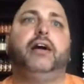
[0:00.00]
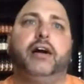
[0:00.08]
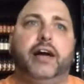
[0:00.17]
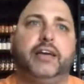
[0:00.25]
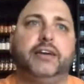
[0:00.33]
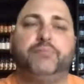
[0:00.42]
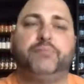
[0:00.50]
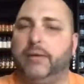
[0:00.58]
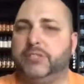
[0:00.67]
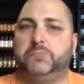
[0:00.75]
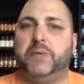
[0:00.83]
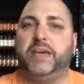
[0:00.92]
I could
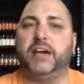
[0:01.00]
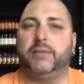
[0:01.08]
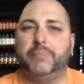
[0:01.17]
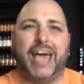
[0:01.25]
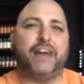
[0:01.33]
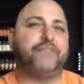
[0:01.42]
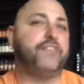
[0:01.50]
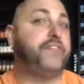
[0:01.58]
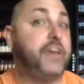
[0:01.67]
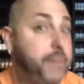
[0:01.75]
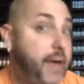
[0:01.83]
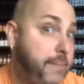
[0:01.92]
probably speak on behalf of
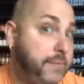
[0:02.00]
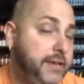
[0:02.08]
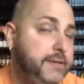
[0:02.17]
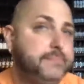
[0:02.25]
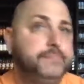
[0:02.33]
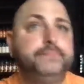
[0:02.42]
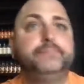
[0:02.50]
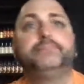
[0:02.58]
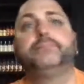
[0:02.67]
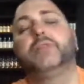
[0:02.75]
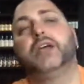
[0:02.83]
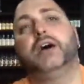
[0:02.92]
Vape Happy
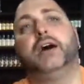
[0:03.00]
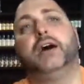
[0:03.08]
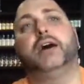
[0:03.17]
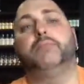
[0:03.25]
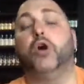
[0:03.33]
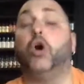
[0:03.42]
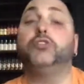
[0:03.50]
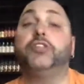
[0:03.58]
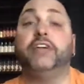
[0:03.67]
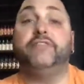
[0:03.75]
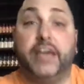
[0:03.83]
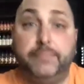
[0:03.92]
um, all
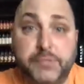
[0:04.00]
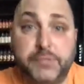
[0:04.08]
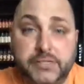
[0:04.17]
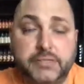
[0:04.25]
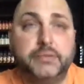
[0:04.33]
day vapes.